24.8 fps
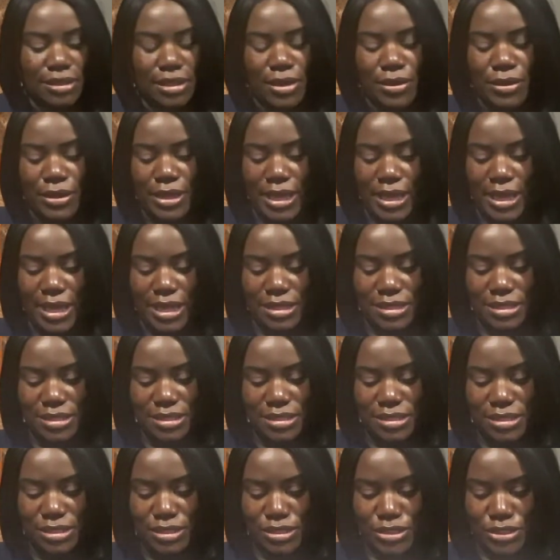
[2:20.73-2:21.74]
Okay,
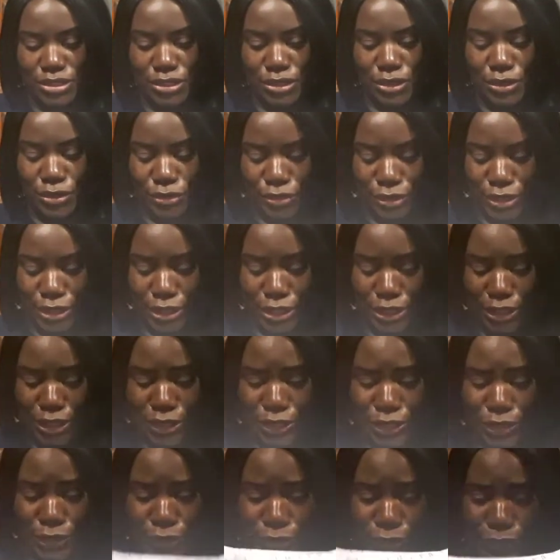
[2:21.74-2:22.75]
this is so
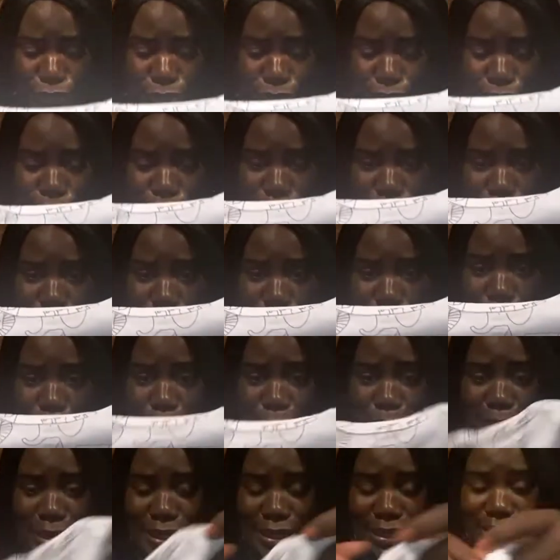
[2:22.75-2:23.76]
cute.
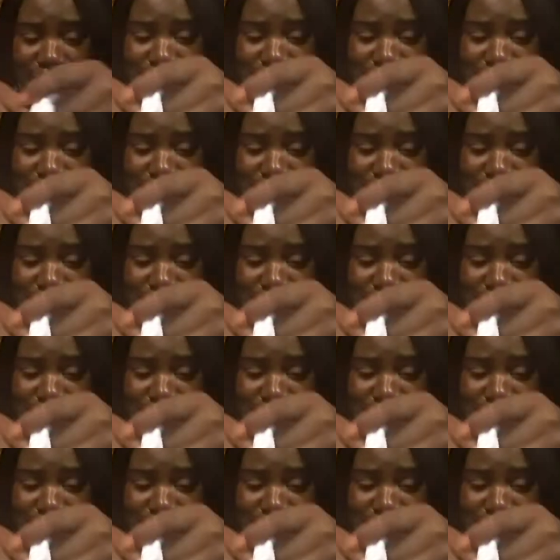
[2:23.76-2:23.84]
Oh my